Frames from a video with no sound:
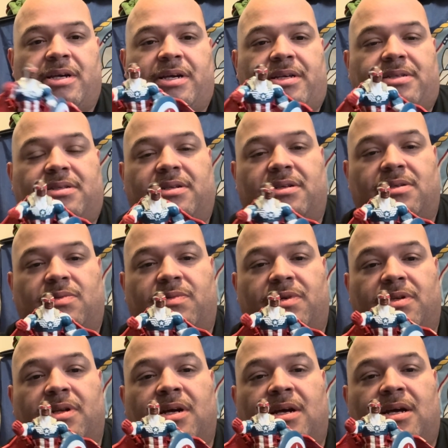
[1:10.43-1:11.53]
is this
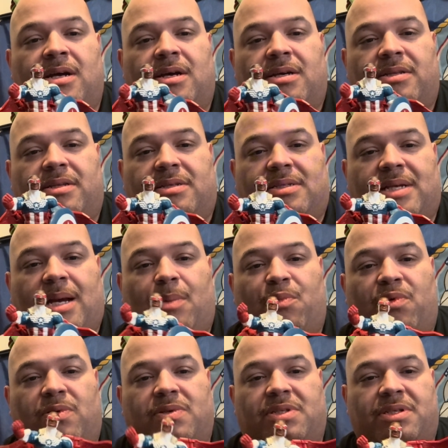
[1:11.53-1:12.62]
Sam
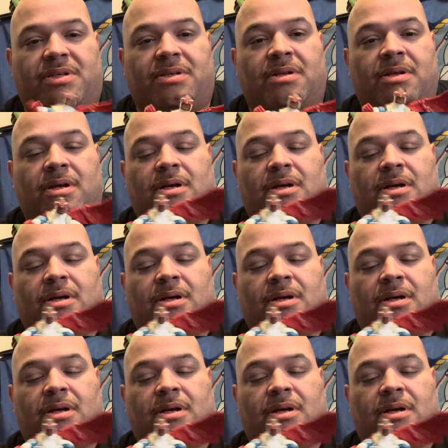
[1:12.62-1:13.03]
Wilson